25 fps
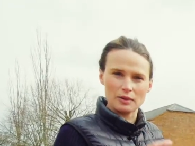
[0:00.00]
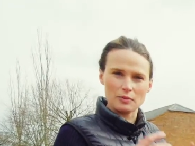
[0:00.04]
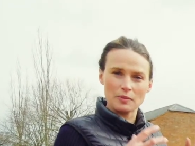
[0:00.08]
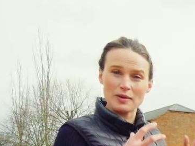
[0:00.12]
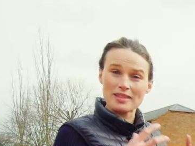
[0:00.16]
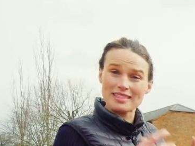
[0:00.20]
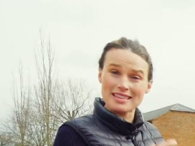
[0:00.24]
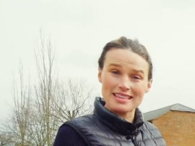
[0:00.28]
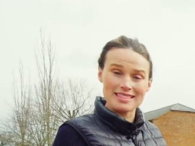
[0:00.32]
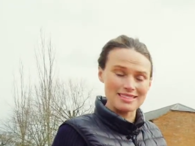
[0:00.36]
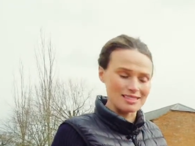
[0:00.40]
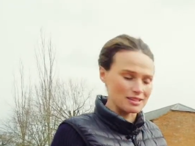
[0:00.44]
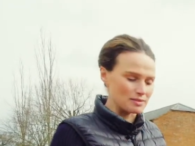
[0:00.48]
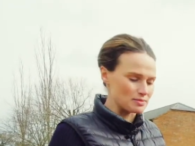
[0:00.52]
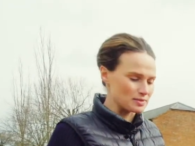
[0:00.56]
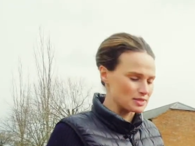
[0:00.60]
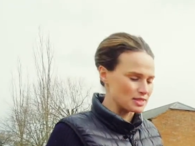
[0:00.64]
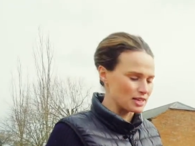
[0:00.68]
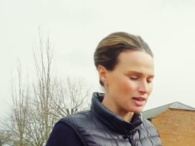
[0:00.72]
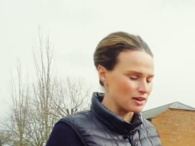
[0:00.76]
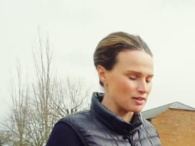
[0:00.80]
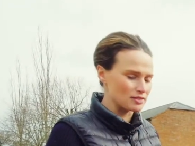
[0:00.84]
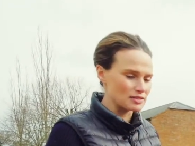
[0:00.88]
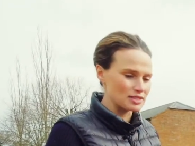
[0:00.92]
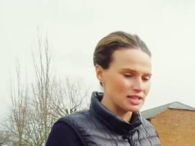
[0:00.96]
within
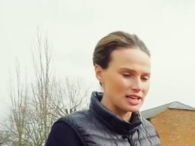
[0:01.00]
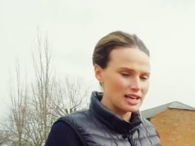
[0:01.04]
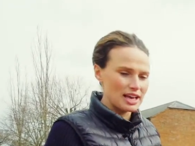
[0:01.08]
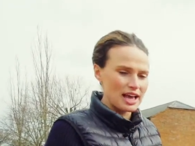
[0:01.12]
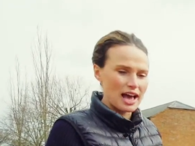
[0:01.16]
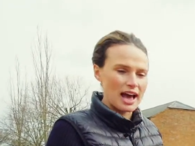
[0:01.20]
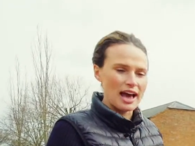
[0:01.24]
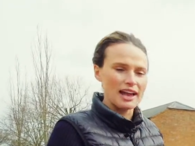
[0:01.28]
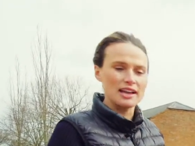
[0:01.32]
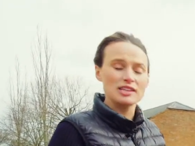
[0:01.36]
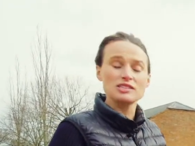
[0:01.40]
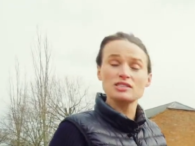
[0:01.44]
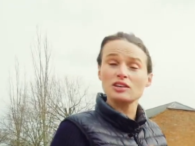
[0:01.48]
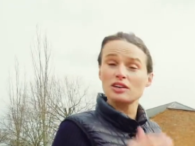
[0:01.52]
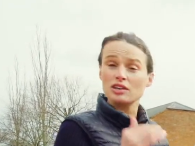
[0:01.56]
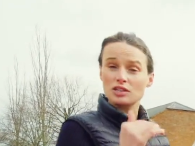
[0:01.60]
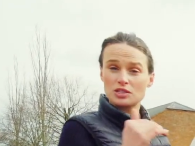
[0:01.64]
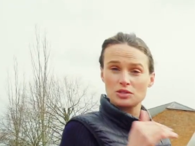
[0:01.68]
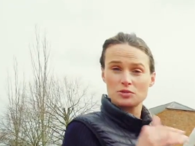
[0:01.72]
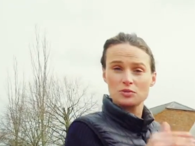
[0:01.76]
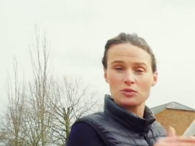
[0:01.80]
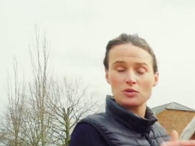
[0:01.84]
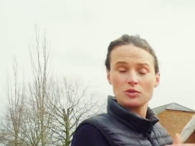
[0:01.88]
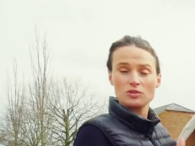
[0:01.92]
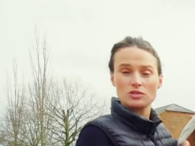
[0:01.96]
themselves, and it's only
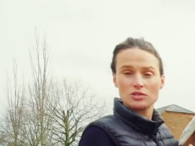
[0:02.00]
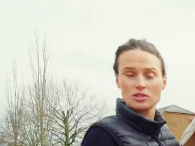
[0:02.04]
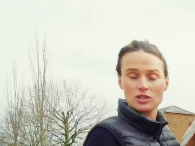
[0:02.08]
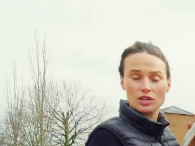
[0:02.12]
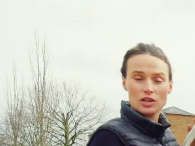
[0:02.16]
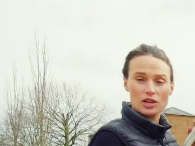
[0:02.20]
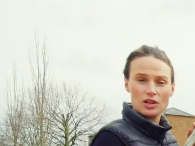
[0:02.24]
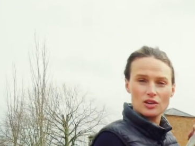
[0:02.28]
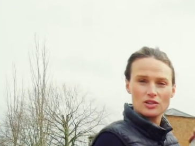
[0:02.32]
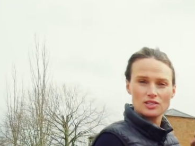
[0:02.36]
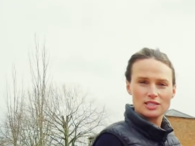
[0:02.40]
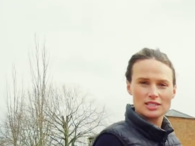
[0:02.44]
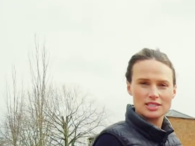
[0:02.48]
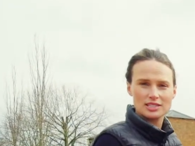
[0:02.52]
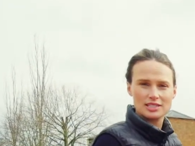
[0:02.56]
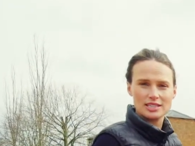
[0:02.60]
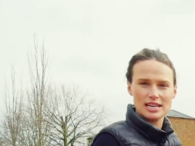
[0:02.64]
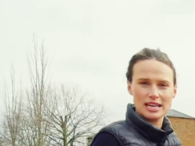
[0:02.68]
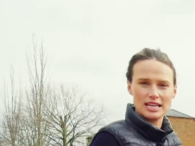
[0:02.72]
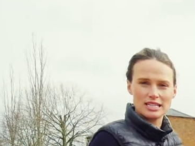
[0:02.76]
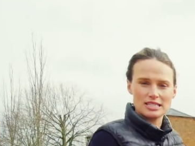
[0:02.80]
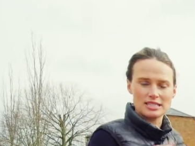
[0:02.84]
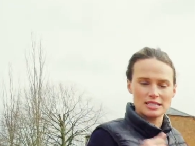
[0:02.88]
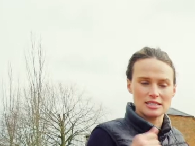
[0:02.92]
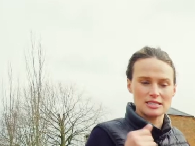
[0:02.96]
towards the closing
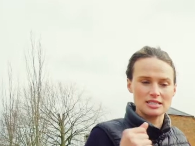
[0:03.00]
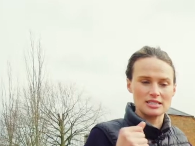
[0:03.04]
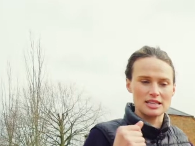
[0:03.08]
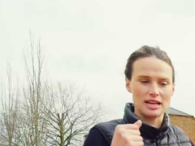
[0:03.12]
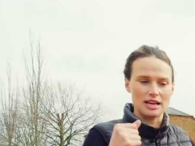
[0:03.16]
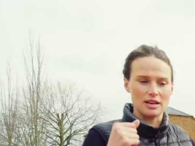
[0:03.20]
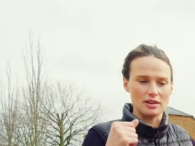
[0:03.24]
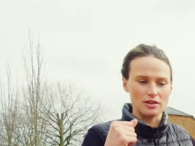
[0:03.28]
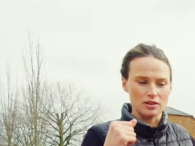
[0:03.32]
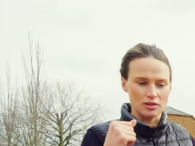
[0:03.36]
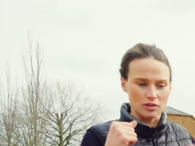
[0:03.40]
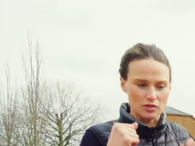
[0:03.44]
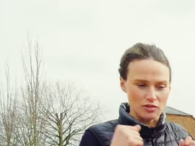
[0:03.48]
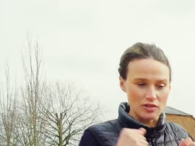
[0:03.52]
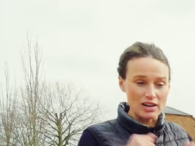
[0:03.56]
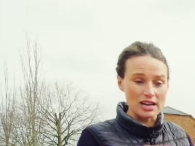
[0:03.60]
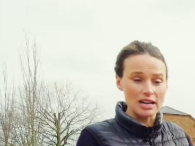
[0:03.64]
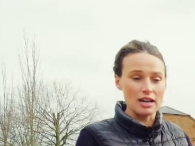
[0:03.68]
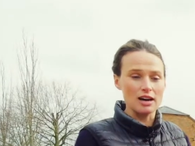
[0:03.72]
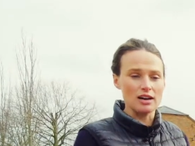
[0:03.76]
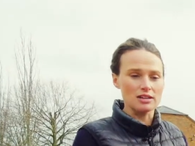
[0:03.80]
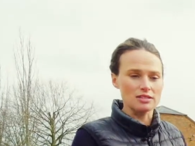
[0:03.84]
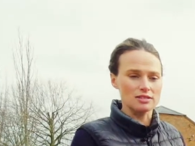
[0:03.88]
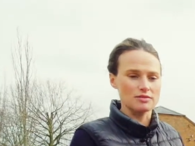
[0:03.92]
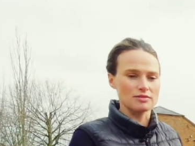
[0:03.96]
stages that you really
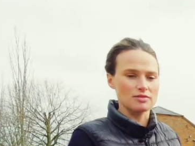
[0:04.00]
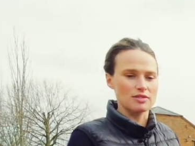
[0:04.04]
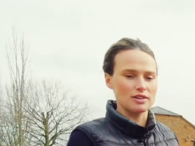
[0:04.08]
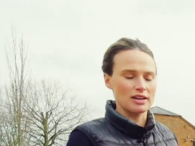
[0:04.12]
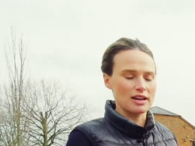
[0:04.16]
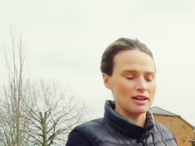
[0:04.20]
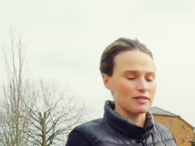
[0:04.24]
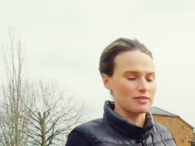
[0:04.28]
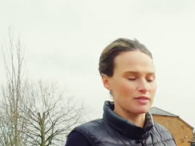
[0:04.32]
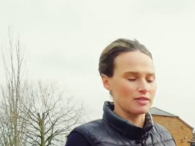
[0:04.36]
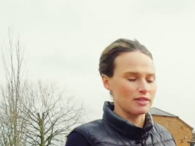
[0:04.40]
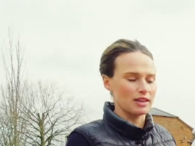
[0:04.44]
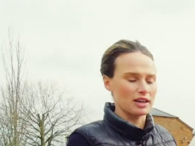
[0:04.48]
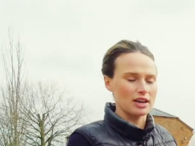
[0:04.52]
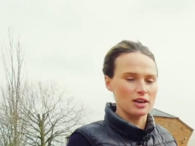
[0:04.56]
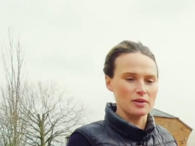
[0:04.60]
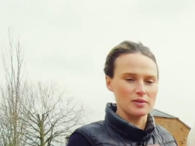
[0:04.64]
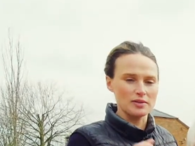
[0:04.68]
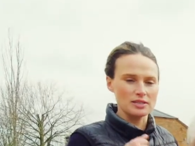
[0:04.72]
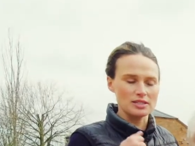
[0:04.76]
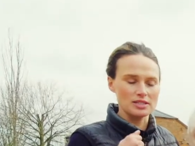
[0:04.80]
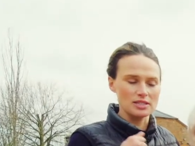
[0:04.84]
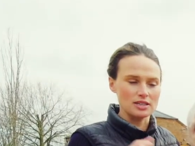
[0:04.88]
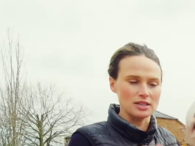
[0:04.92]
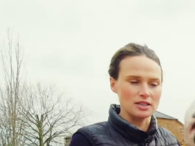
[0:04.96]
ask them for an effort. They go
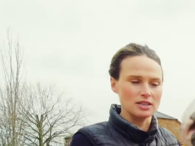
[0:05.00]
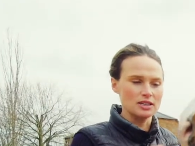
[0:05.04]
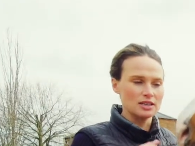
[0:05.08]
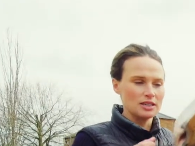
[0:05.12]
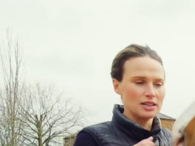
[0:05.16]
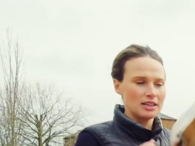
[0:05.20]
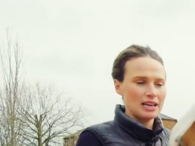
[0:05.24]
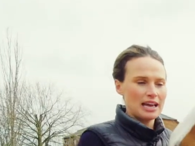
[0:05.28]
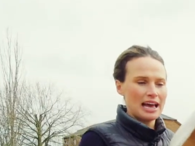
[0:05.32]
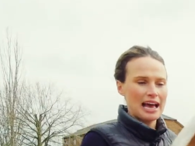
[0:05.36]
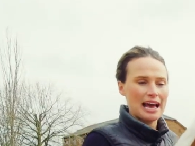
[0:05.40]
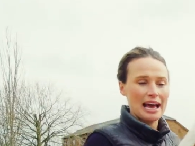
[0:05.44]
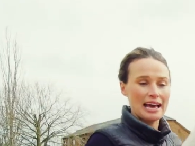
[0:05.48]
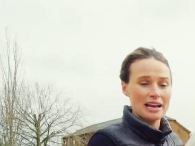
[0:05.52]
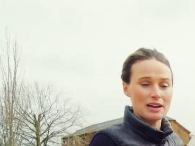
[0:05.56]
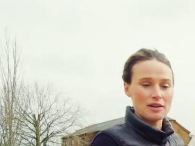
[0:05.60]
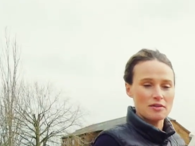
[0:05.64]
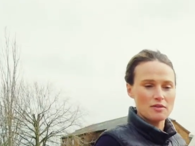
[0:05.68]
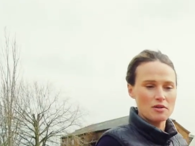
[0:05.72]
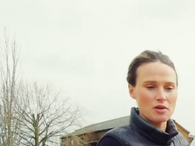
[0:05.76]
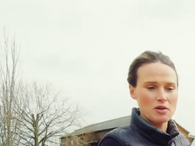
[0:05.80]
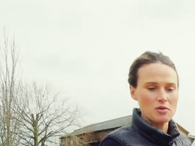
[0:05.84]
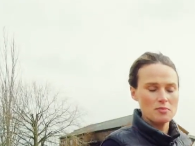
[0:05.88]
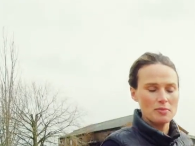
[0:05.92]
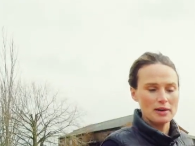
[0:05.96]
into
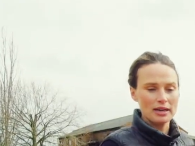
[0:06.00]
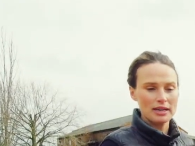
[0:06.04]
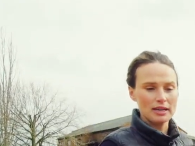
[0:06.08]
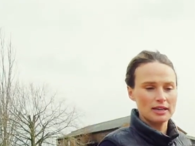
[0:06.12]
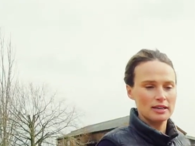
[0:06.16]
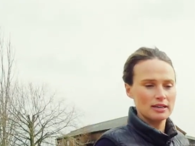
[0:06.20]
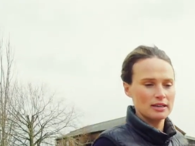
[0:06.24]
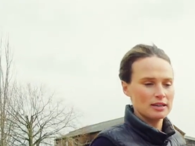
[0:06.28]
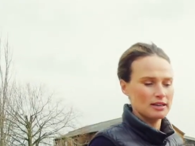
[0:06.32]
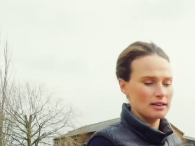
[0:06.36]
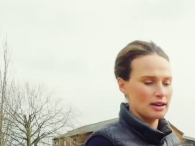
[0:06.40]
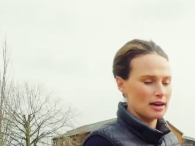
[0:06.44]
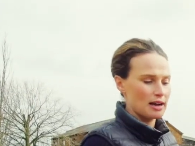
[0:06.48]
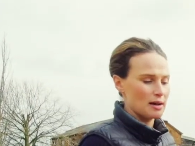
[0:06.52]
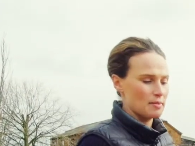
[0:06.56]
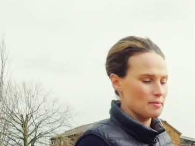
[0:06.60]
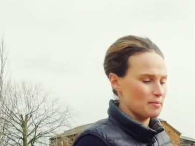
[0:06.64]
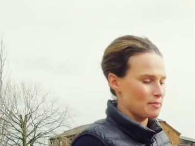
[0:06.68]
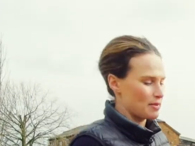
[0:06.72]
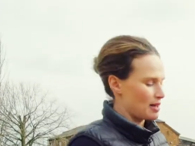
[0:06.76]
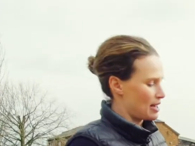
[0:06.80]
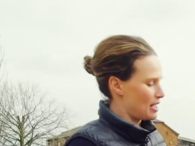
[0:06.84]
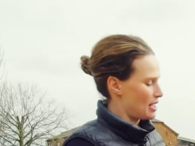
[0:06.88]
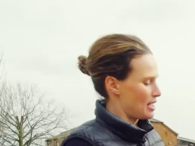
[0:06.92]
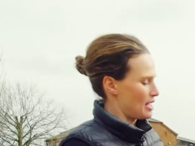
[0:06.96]
anaerobic
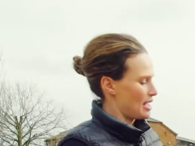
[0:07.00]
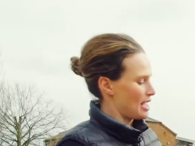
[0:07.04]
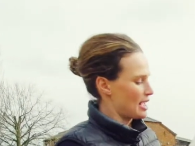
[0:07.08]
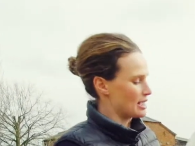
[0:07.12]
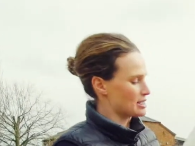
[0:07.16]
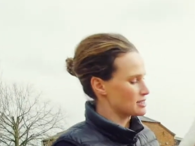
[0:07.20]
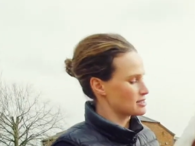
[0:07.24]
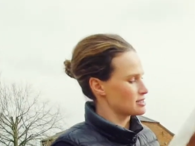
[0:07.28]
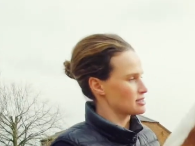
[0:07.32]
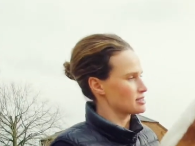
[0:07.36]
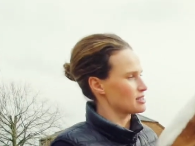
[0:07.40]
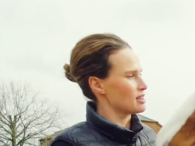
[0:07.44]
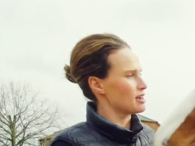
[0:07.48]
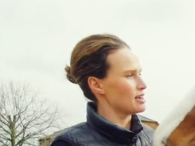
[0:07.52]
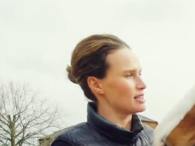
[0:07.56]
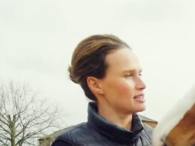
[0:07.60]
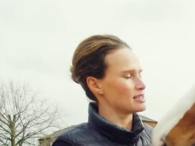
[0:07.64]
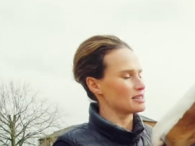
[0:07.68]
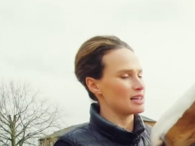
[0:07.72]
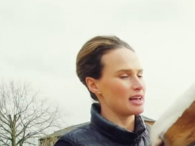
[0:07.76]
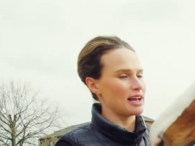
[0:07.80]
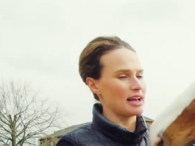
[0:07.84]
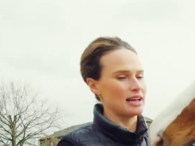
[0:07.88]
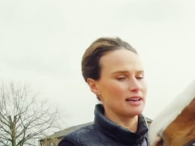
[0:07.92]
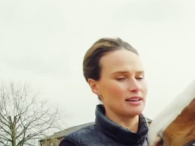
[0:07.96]
exercise
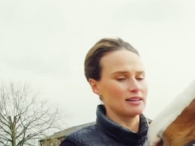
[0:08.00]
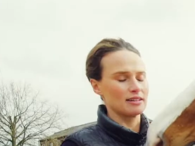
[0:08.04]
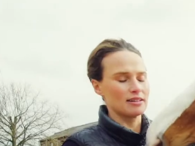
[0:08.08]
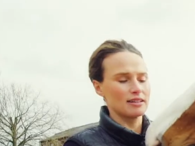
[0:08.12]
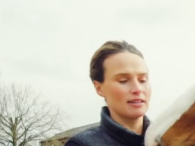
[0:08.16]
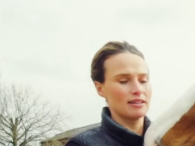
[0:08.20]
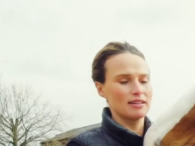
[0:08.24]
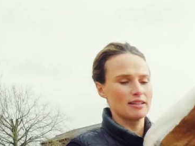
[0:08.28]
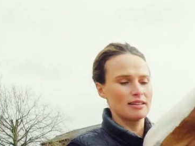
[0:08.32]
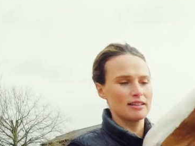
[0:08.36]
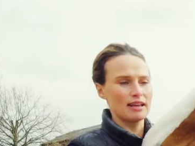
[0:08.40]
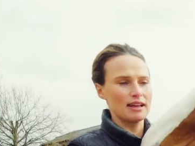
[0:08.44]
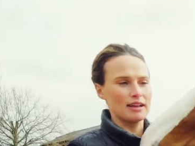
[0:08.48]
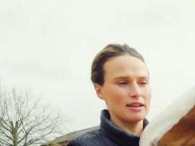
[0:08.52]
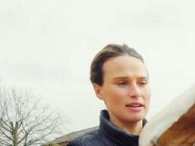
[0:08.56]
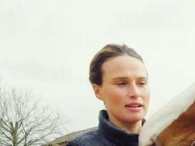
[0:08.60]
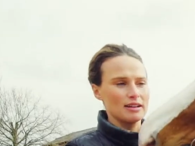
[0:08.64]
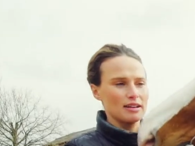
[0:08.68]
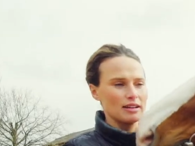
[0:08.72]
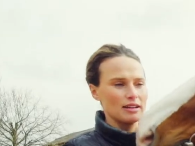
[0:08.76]
and they